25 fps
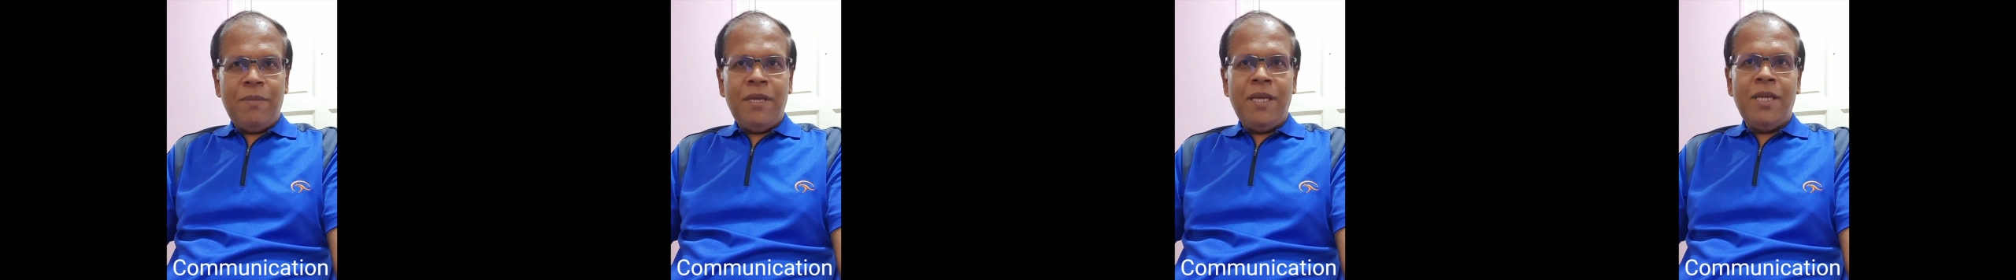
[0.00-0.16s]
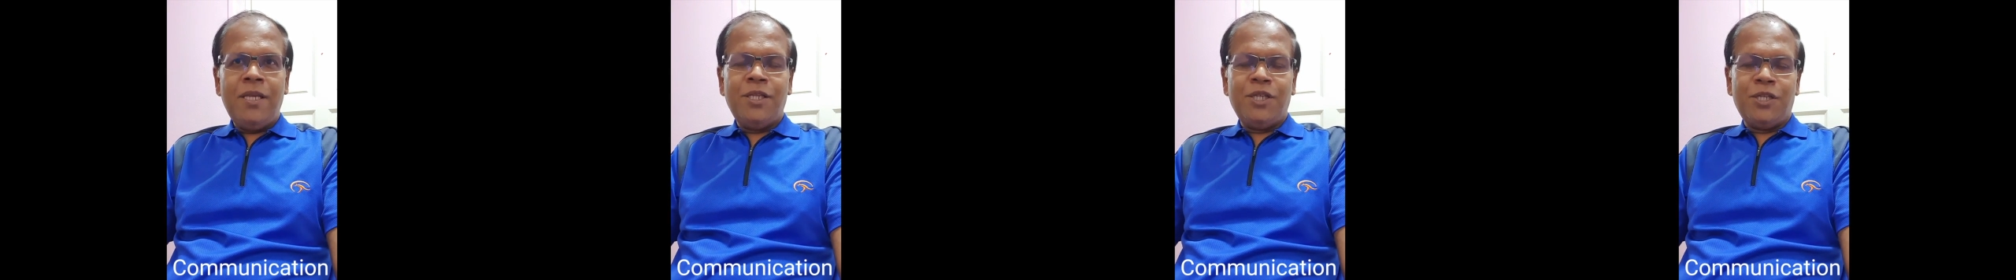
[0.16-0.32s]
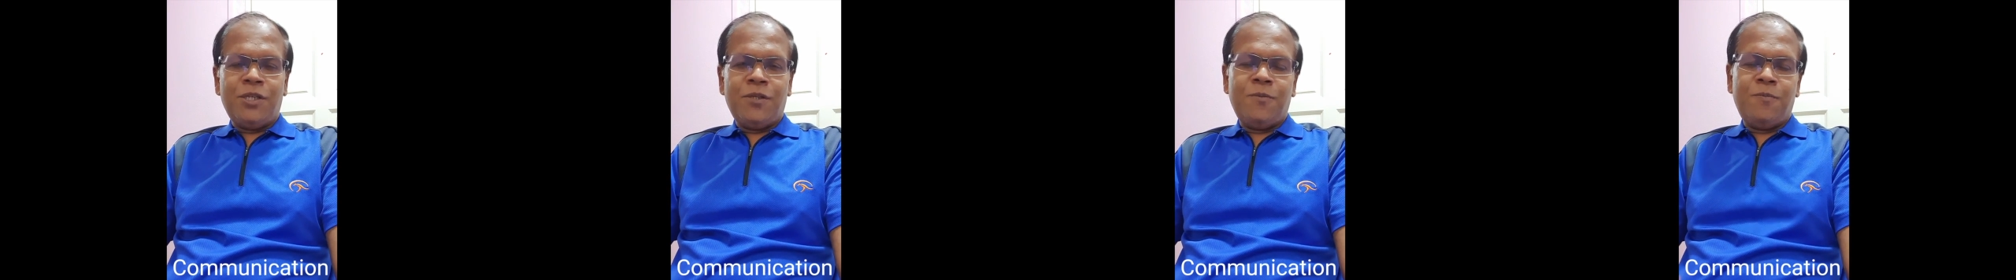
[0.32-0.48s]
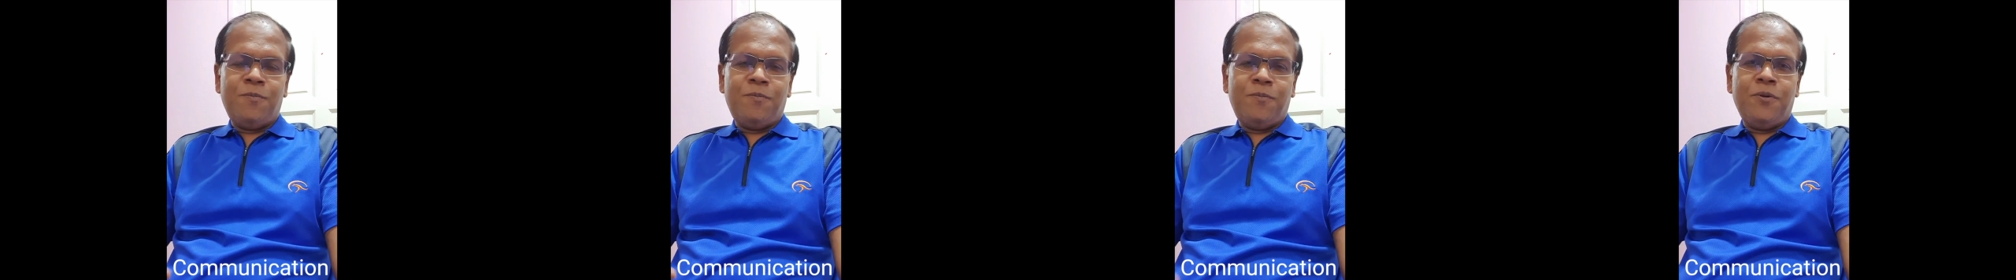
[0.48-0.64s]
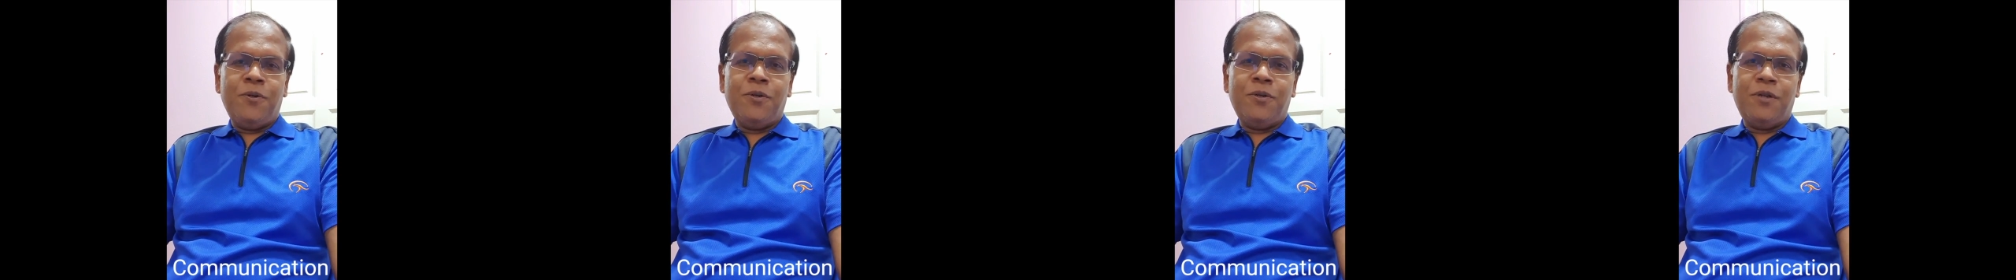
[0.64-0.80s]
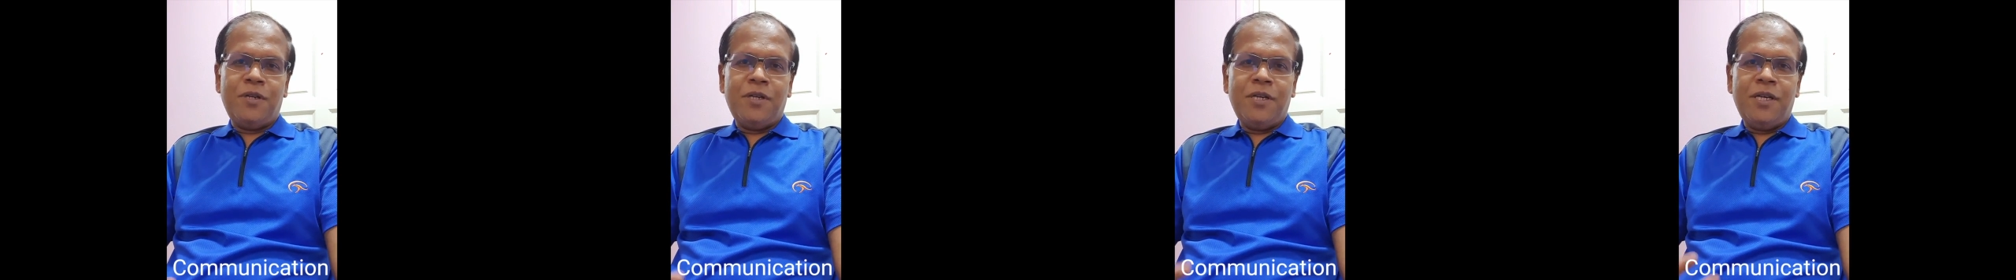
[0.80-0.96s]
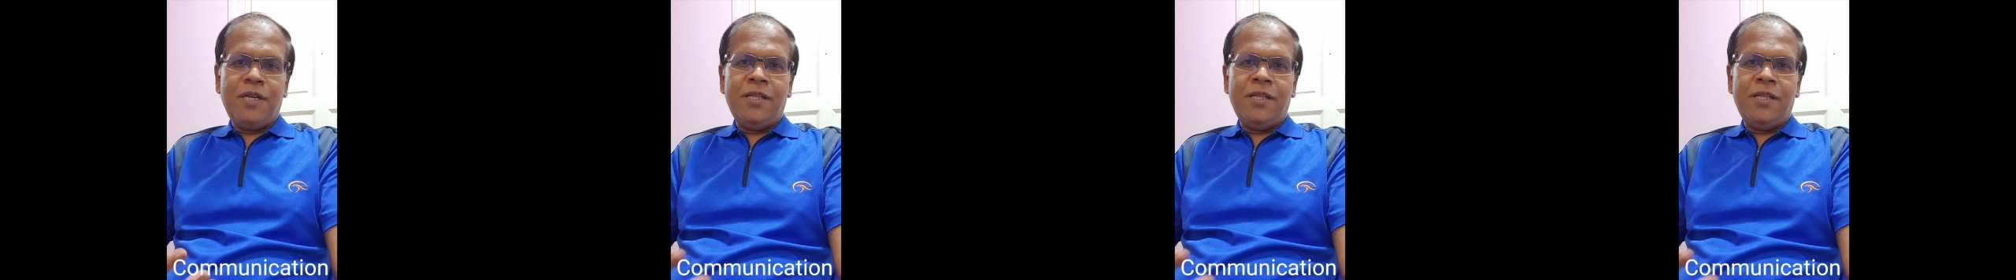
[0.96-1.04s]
me just put